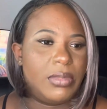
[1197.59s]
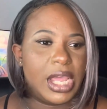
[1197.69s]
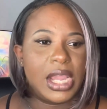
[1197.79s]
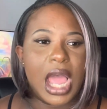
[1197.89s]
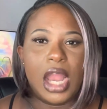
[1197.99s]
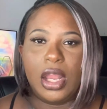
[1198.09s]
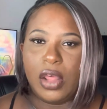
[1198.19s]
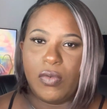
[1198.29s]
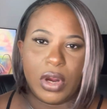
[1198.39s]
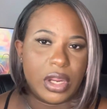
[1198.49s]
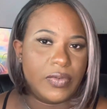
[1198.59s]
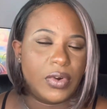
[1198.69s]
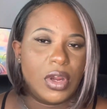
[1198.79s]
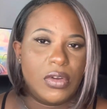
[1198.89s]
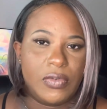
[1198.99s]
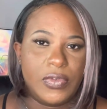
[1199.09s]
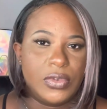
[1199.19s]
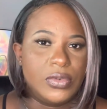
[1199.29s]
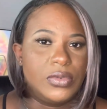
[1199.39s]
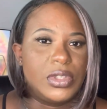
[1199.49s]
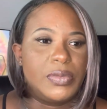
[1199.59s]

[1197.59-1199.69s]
Like, I love working for Whole Foods.